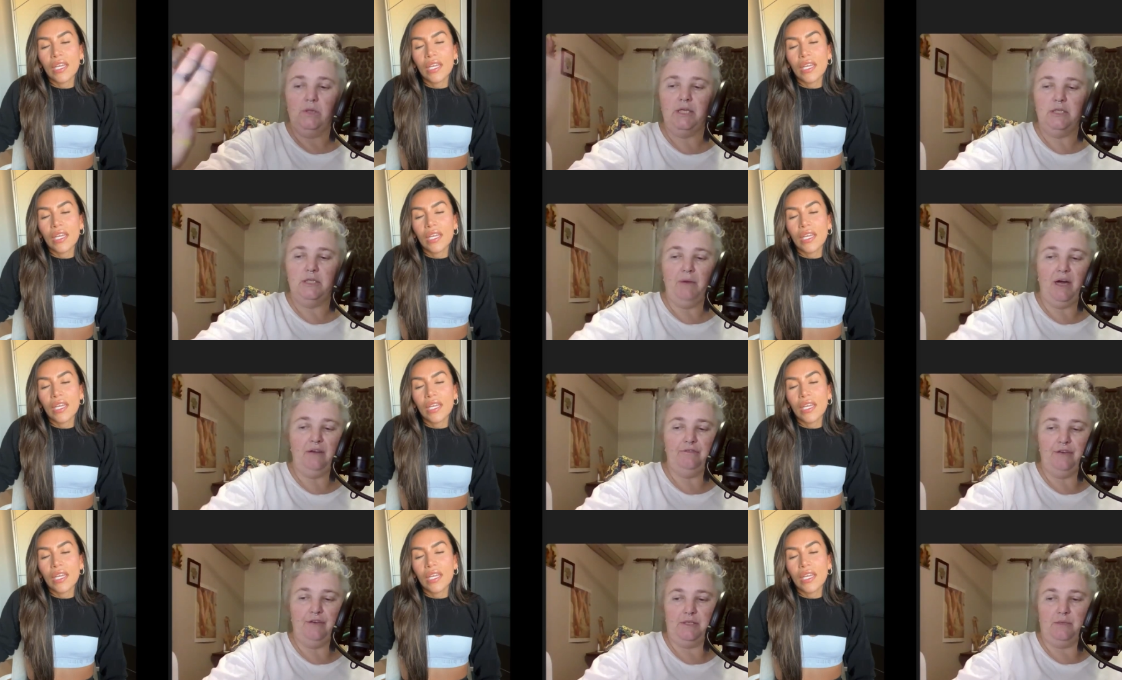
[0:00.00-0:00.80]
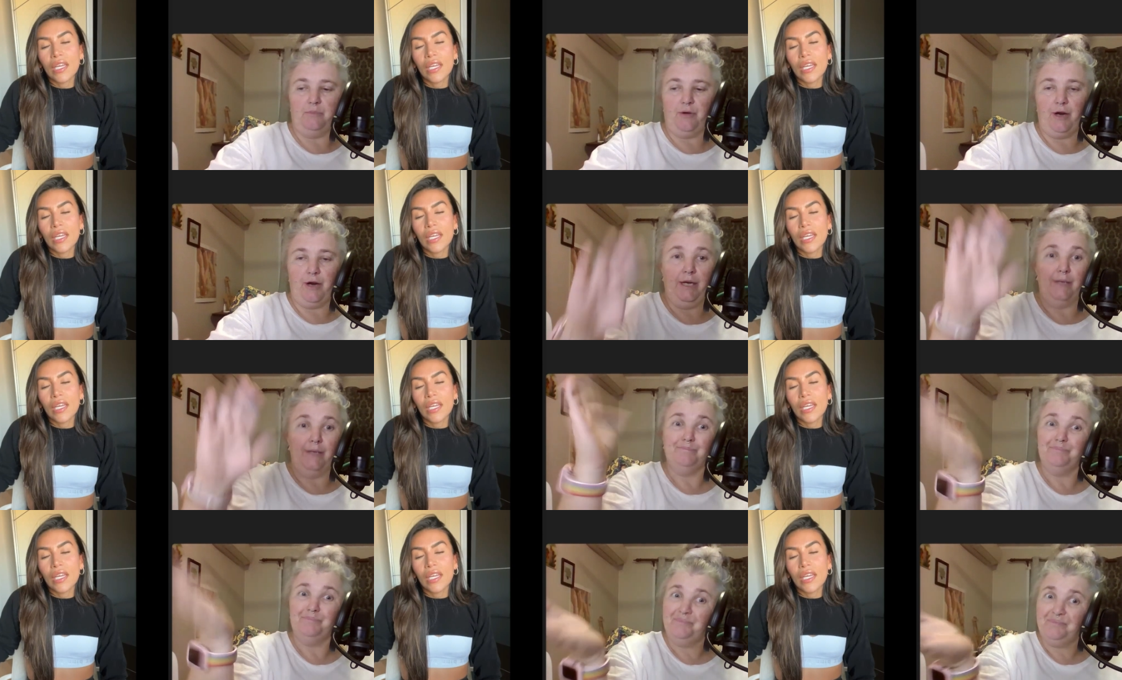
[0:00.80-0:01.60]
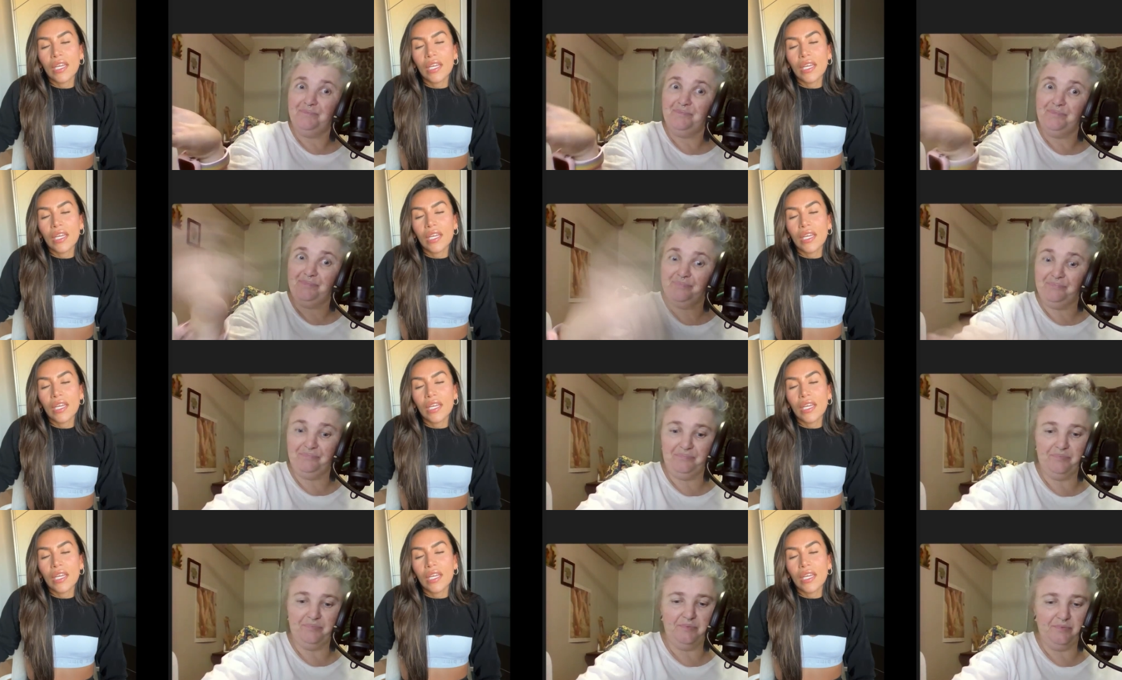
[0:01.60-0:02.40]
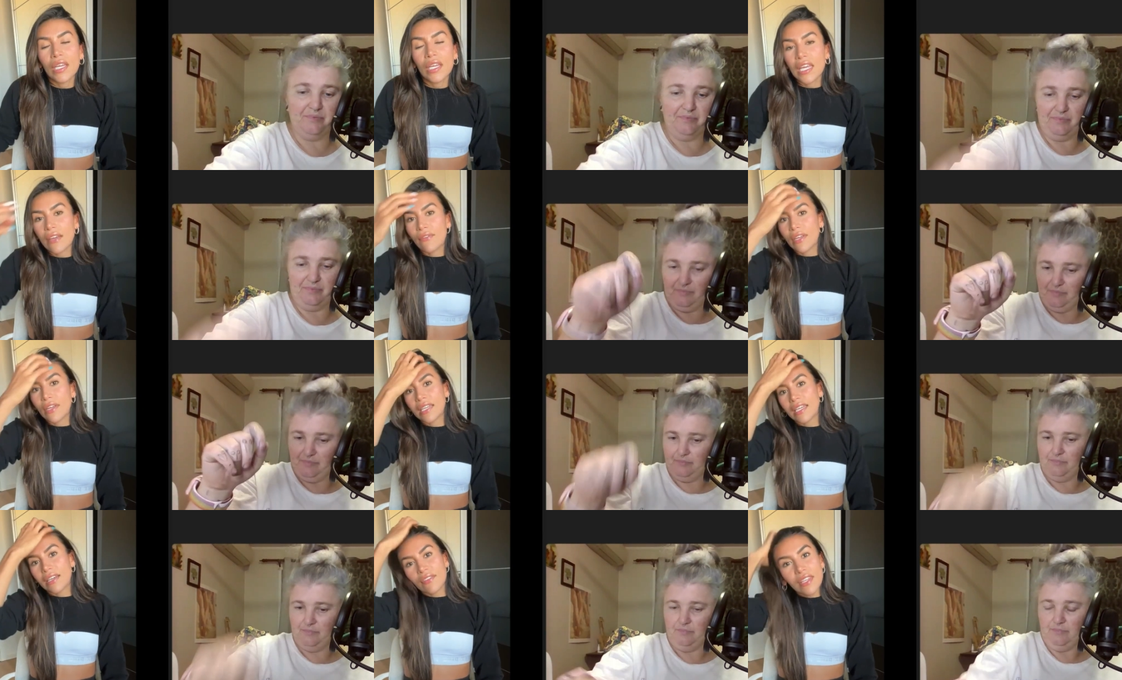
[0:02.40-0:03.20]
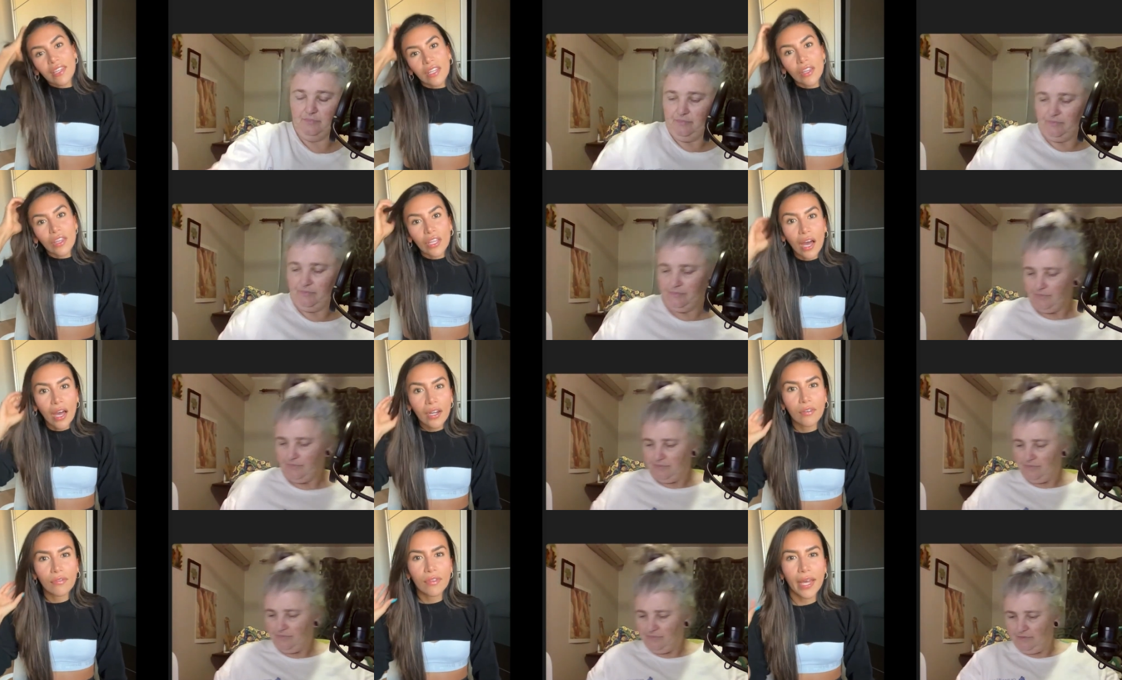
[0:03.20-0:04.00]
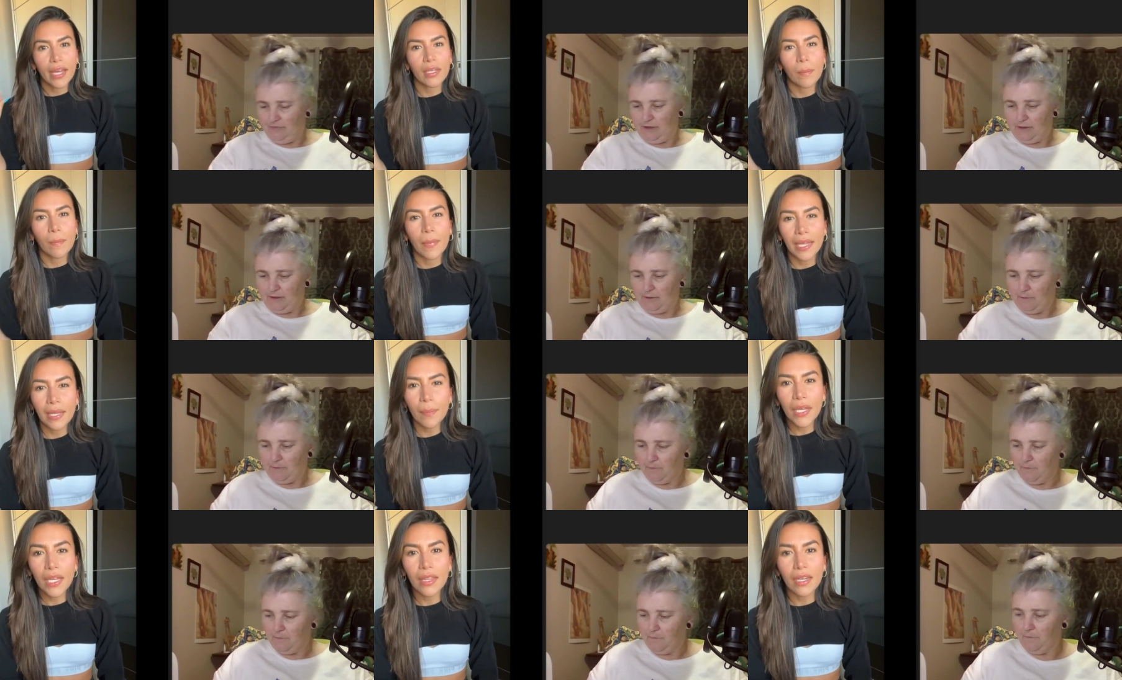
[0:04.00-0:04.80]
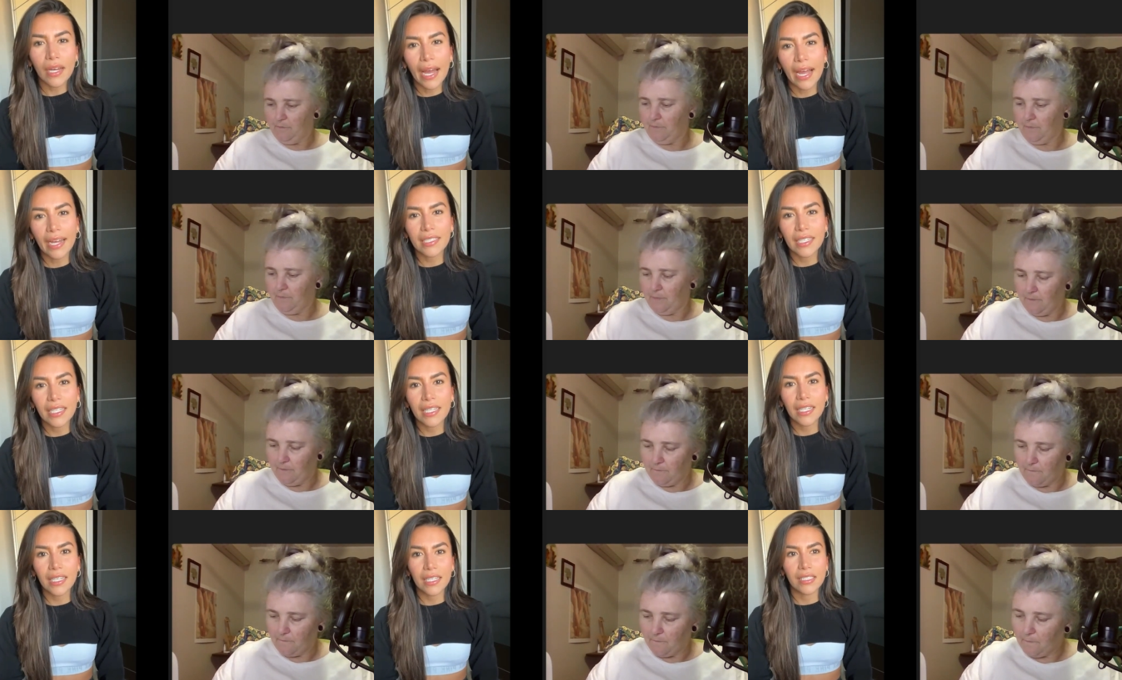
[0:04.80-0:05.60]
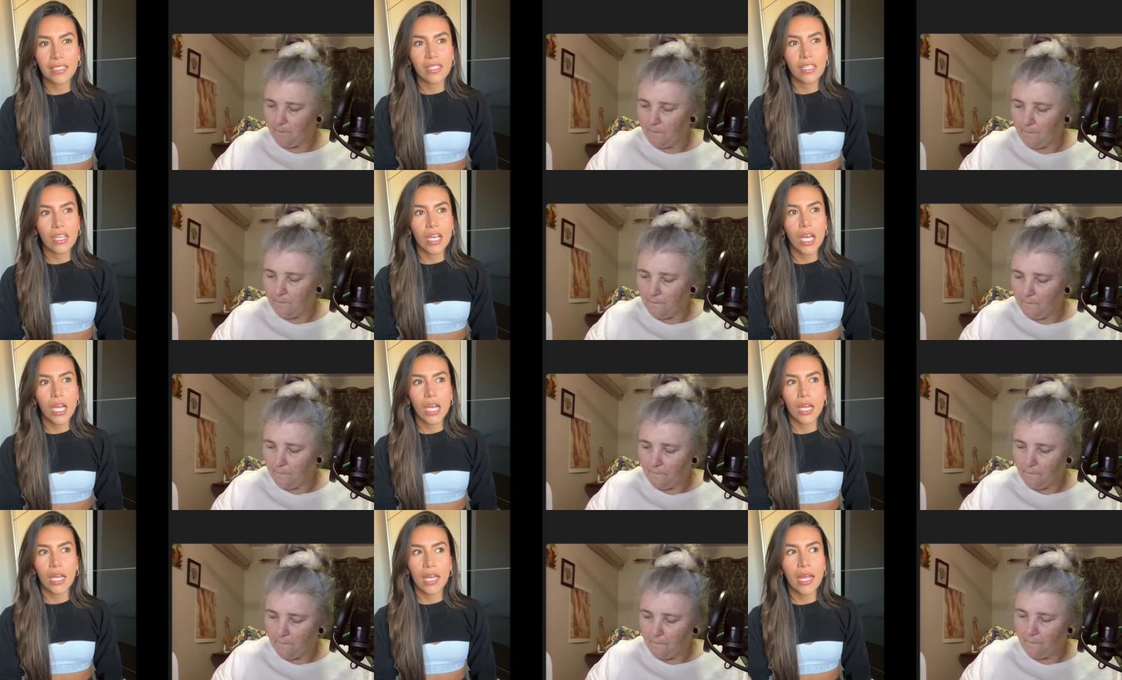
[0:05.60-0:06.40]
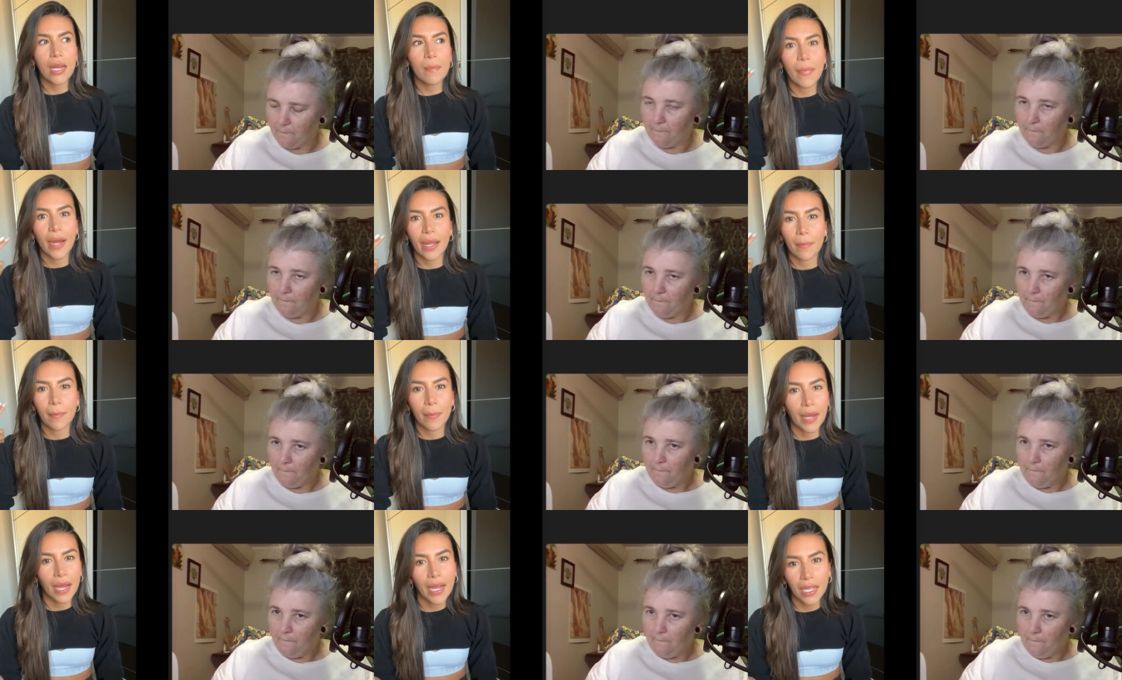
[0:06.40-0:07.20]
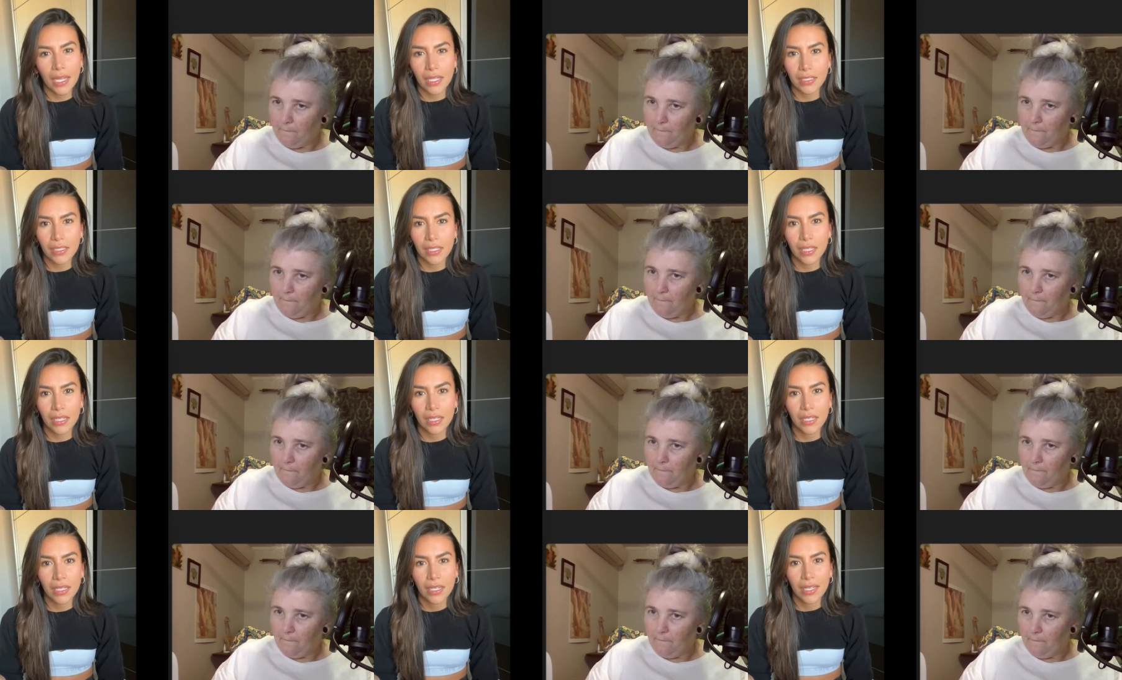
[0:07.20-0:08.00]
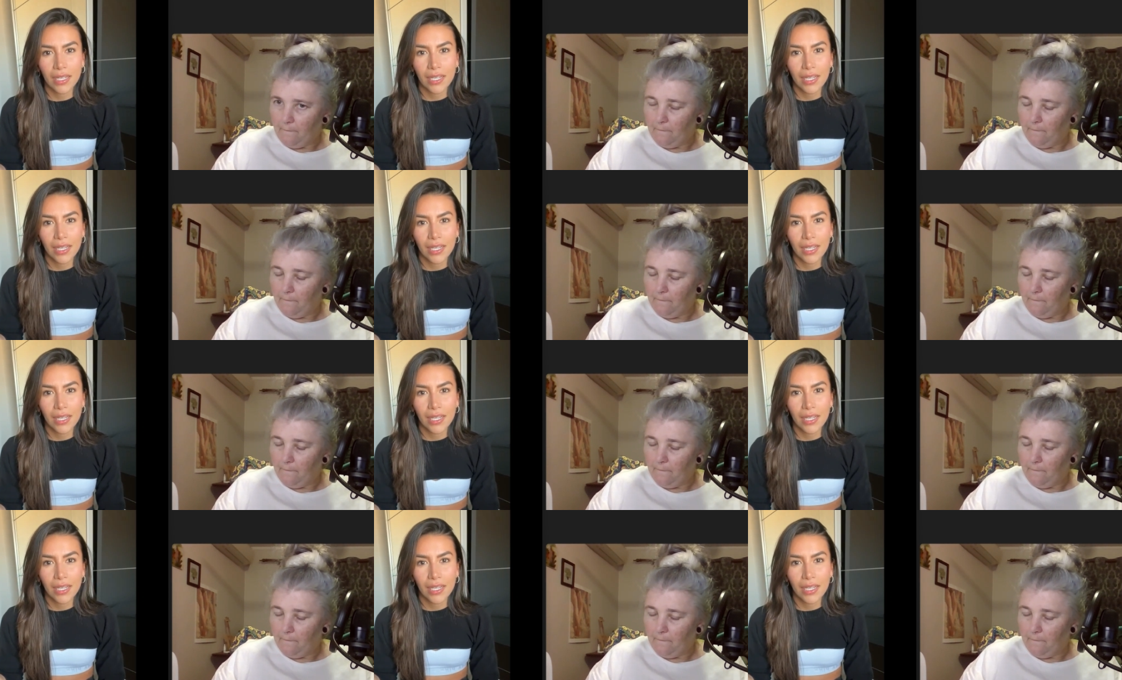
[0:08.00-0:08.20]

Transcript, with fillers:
Speaker 1: Need to manifest a brain
Speaker 2: even given the thought of like maybe the acne is in my mind